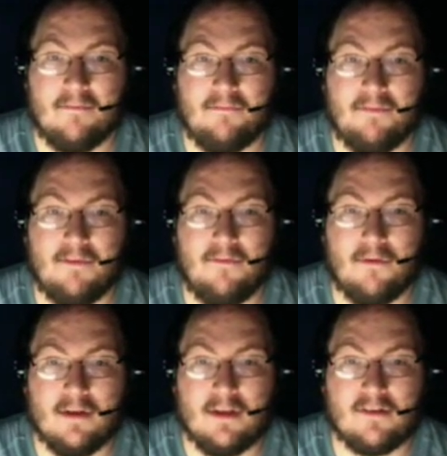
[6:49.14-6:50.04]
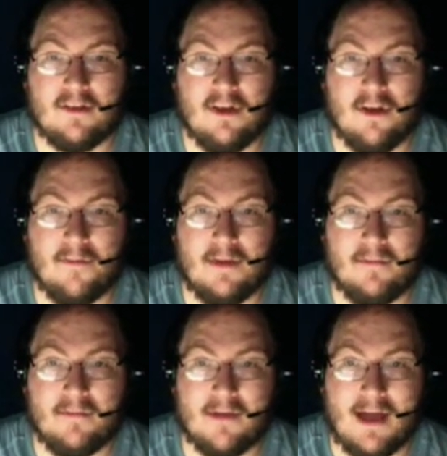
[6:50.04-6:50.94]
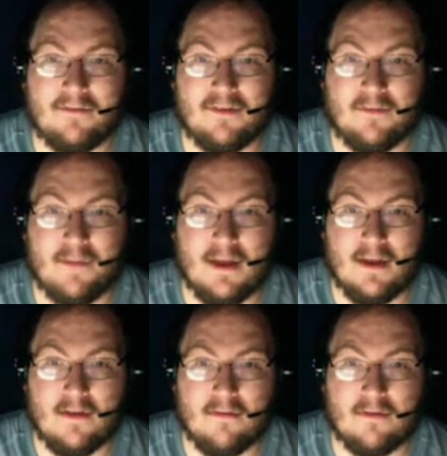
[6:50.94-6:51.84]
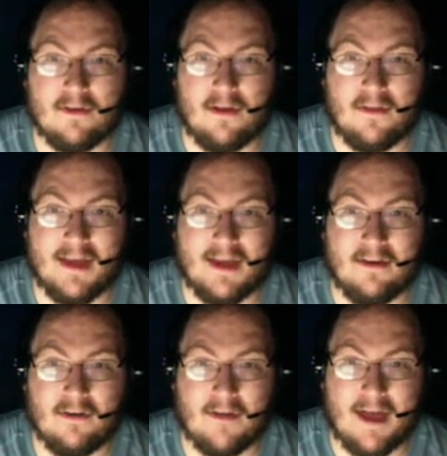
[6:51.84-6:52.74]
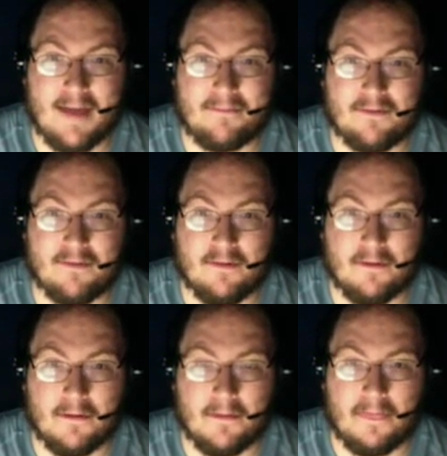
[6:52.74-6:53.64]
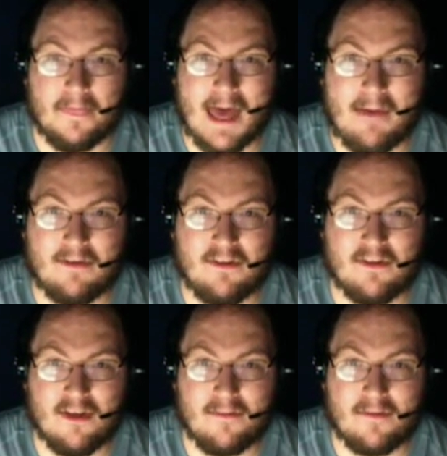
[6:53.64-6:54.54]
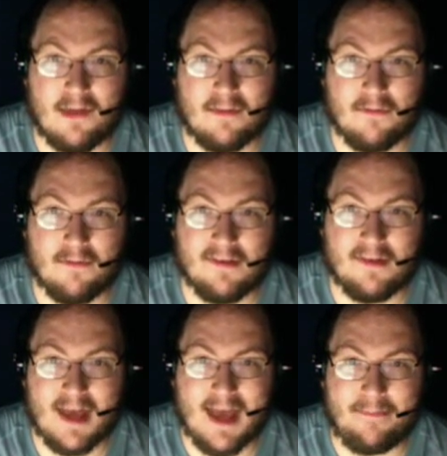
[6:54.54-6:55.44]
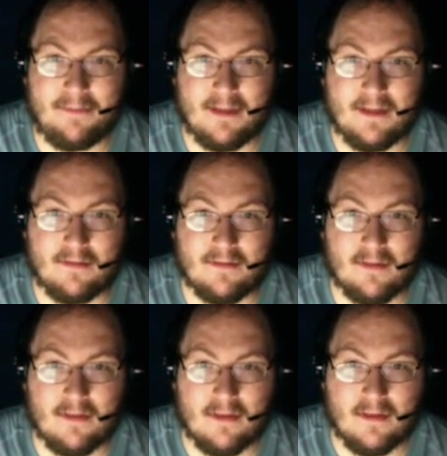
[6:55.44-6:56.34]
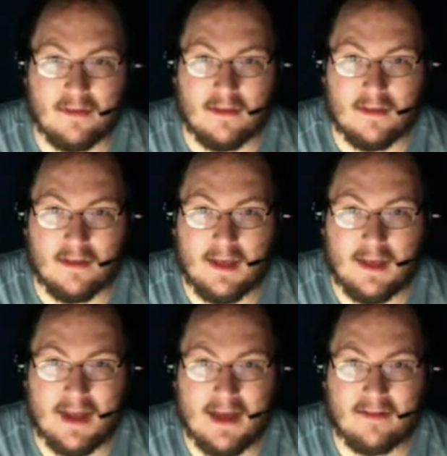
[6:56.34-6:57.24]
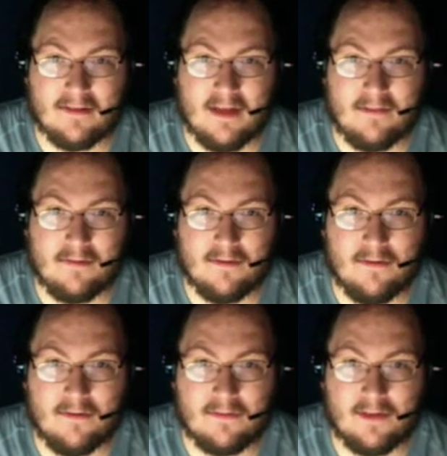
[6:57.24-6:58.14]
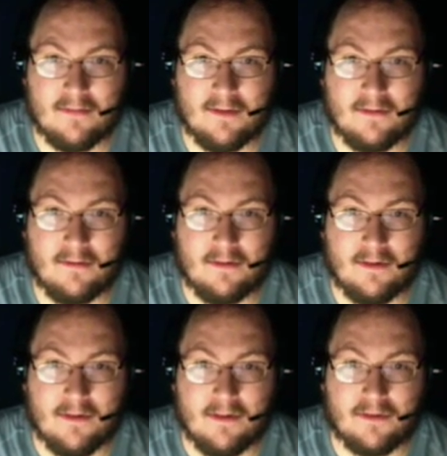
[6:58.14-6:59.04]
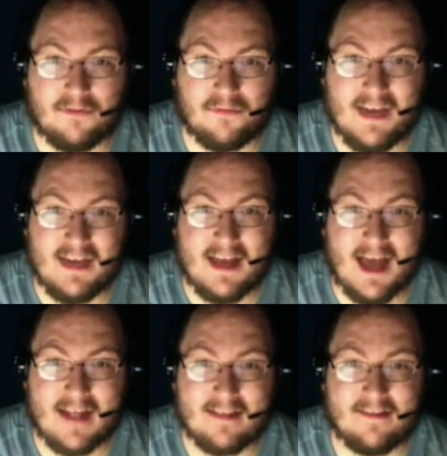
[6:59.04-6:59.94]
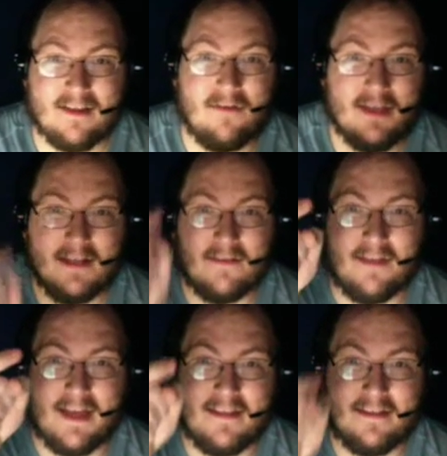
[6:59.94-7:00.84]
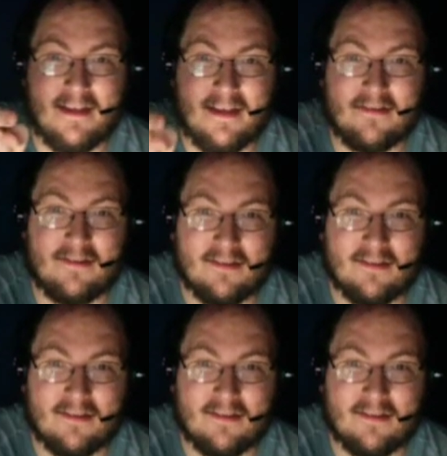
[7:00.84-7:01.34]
Before you used to open up your options menus and all that in your apps. Now it just opens up your recent app list, and now it's up to some little 3 dots going like this